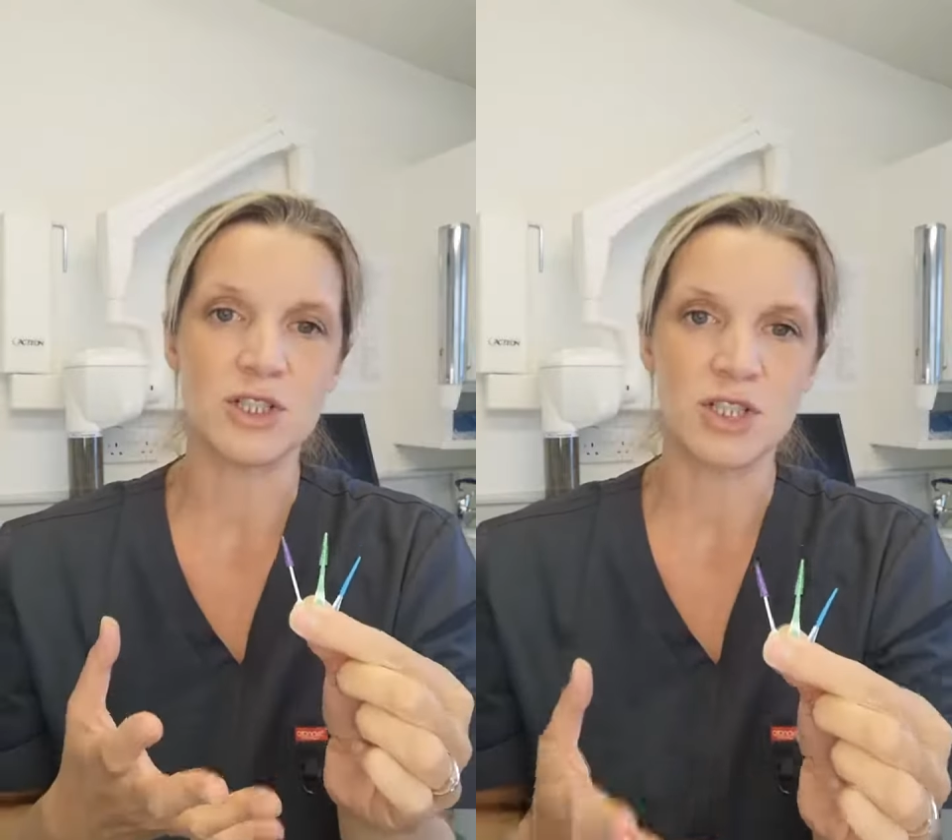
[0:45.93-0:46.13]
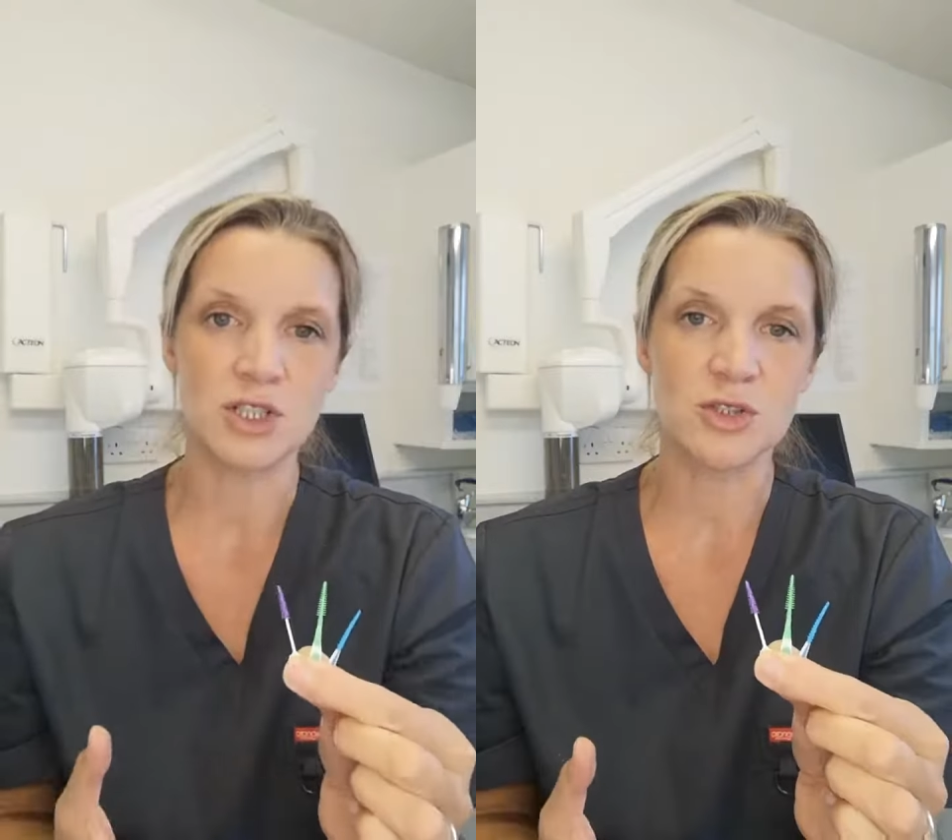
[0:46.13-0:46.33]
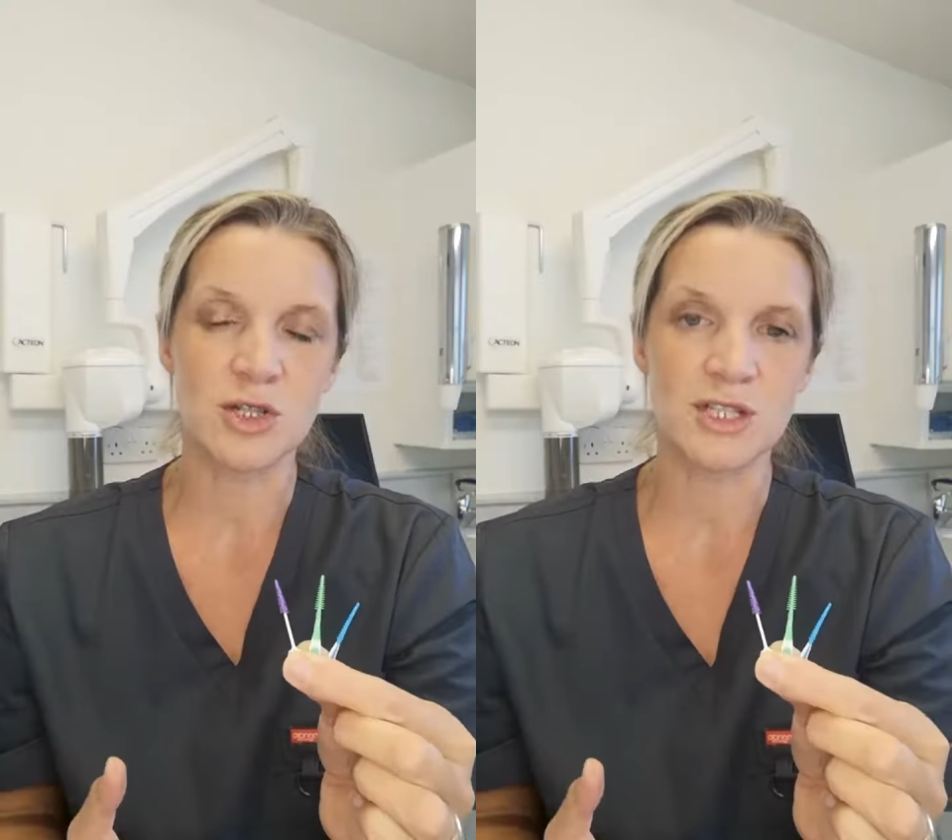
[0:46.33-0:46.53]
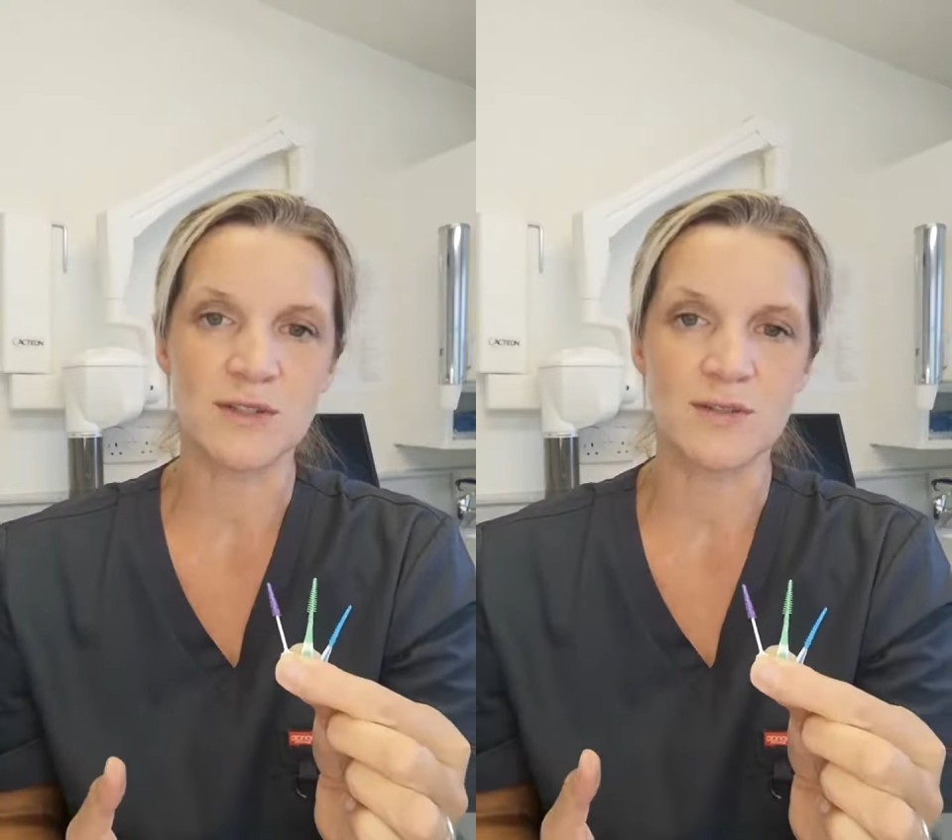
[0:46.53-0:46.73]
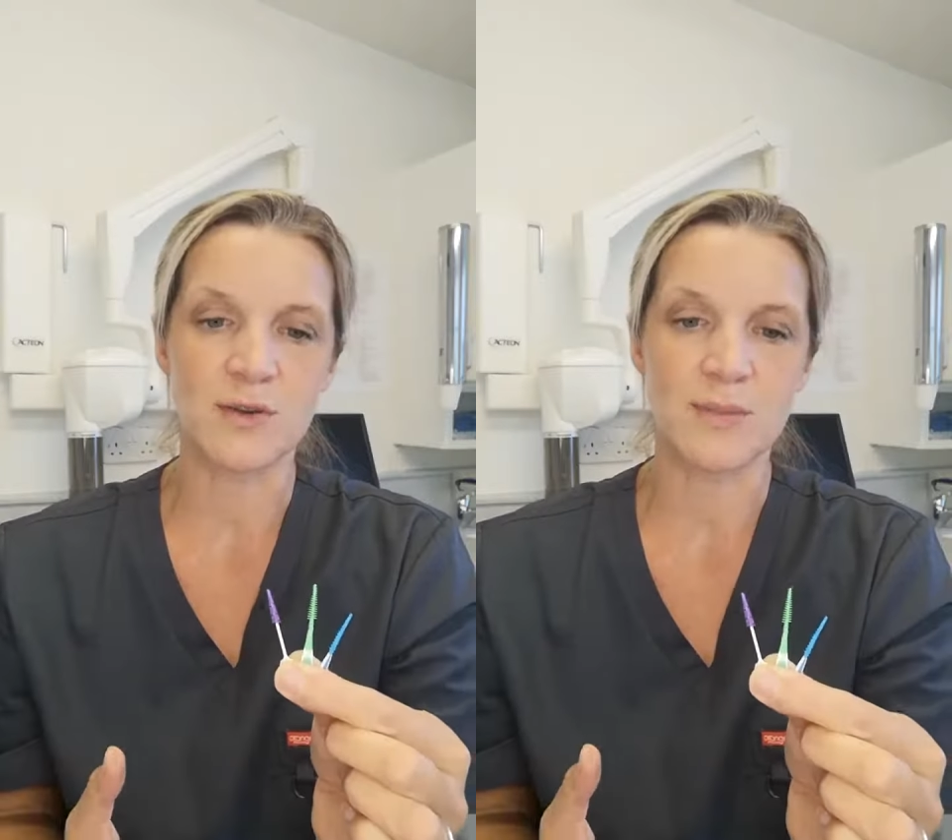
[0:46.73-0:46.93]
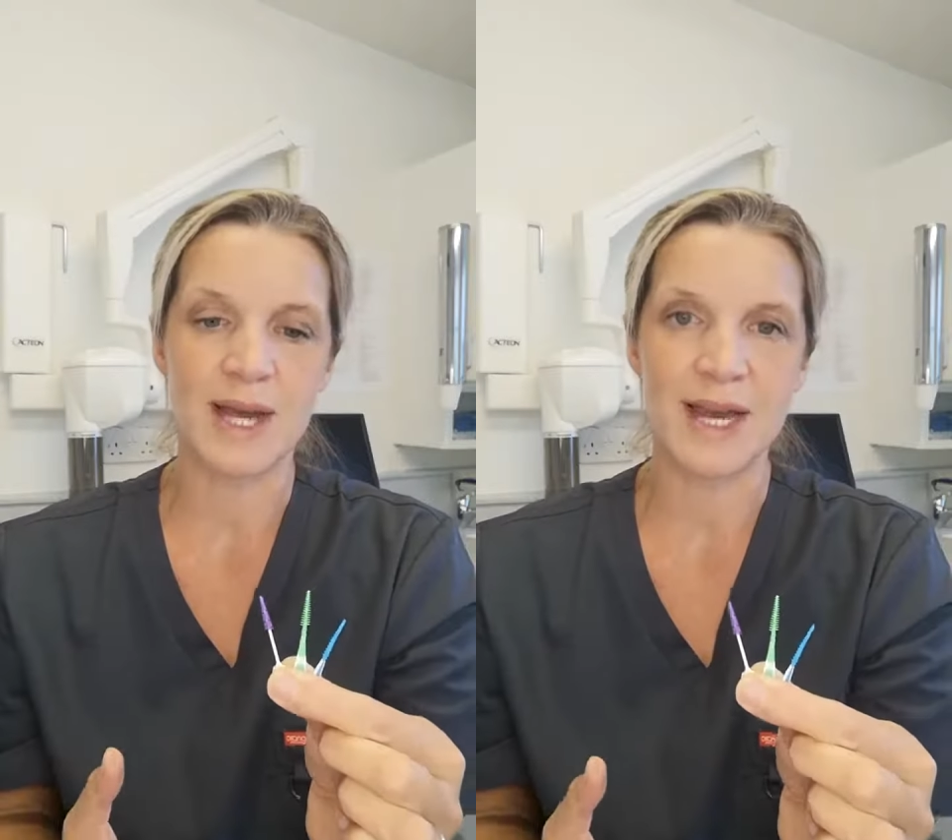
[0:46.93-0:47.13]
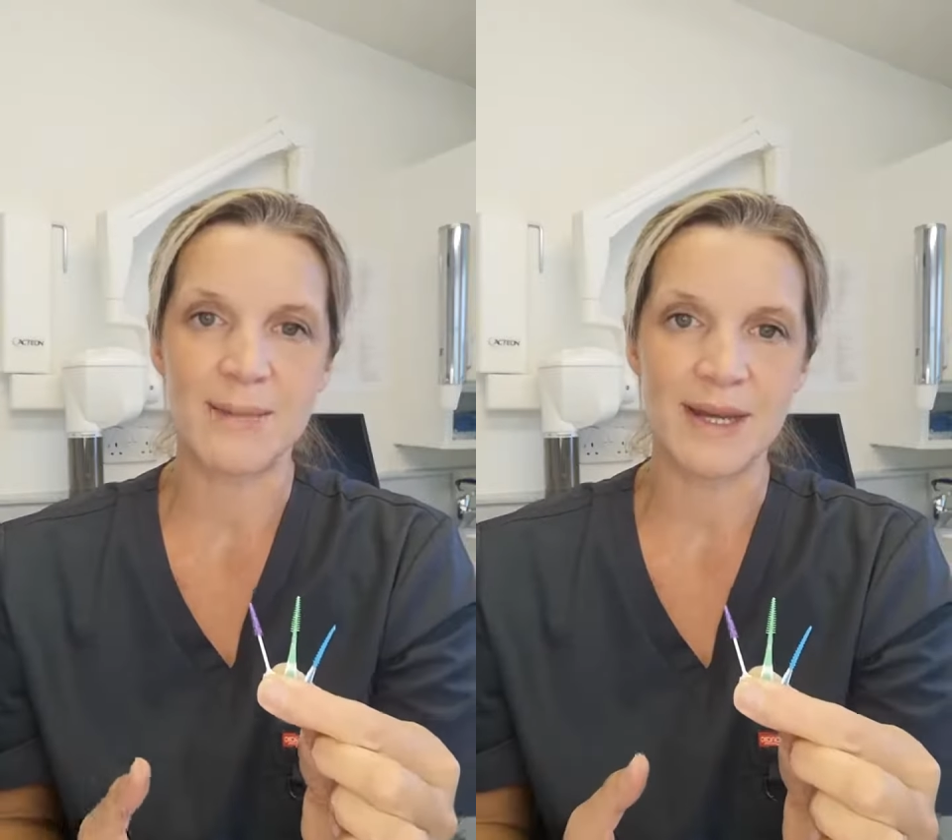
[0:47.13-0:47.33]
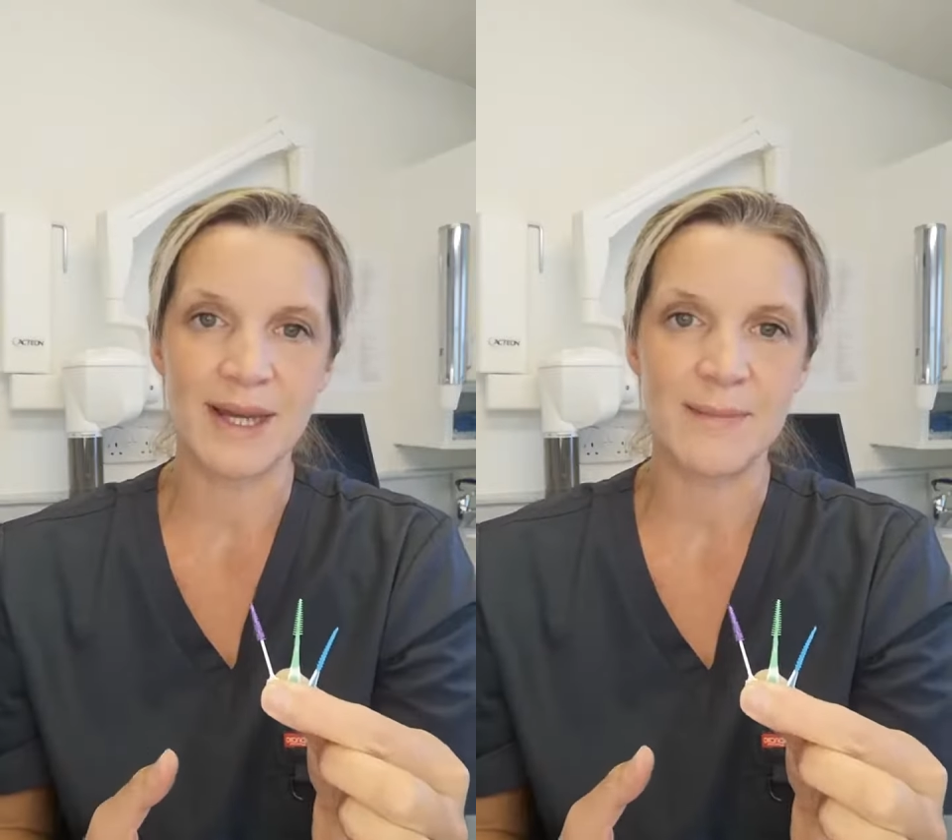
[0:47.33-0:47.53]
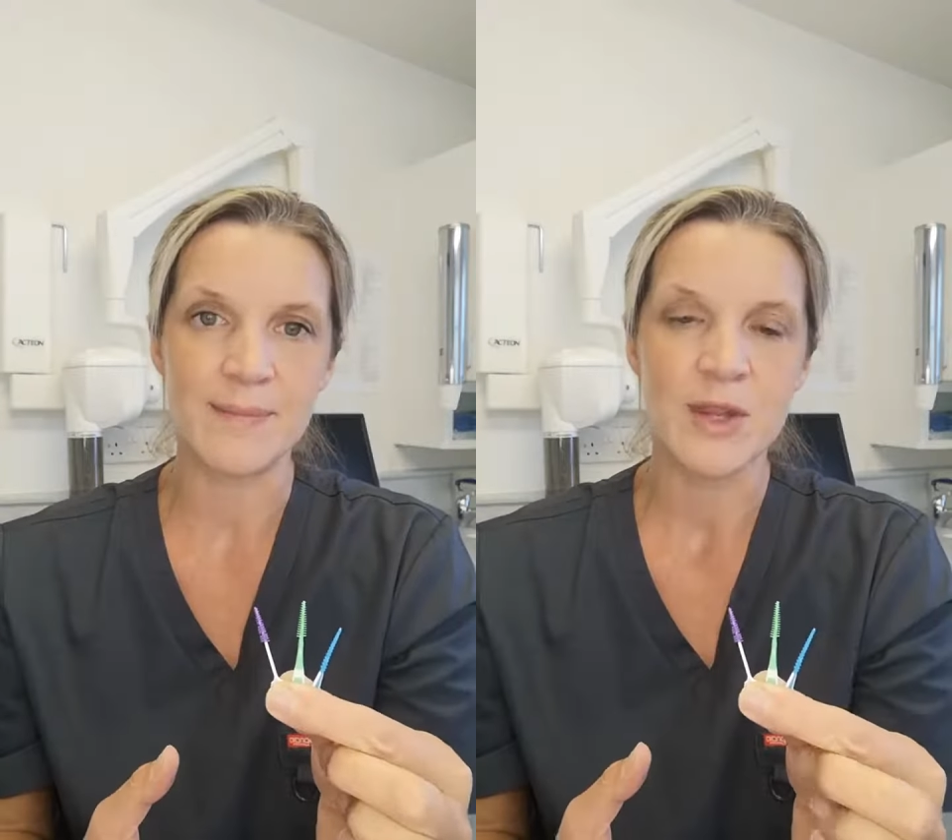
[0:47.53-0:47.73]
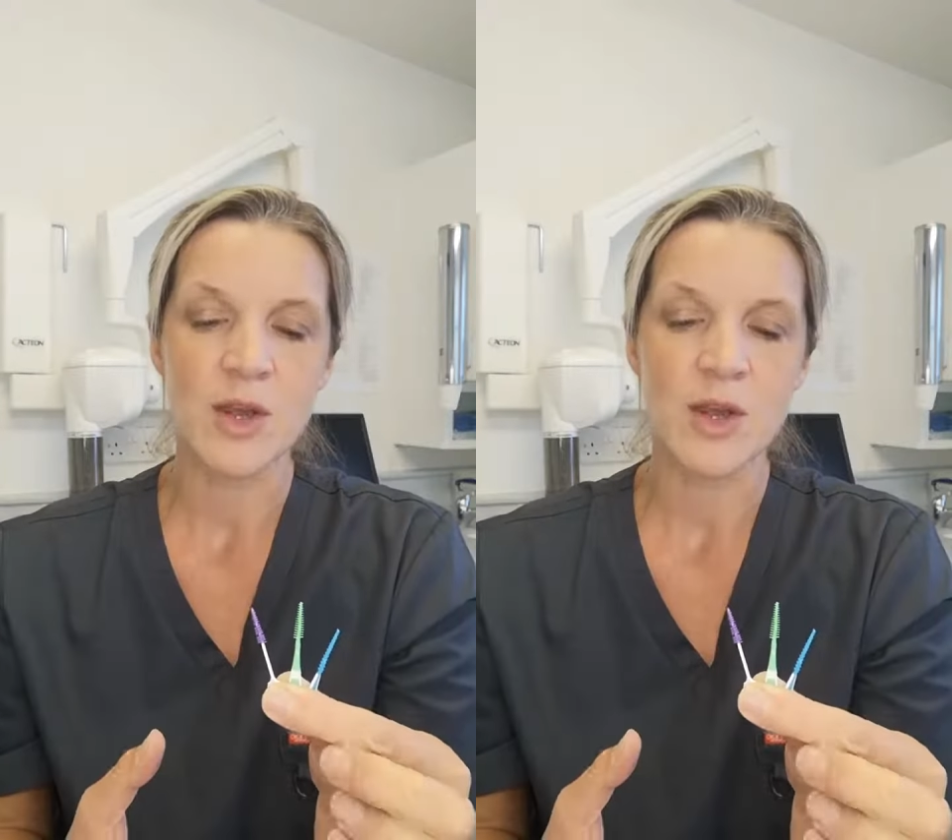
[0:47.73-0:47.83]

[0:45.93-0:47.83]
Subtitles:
just trying to form a habit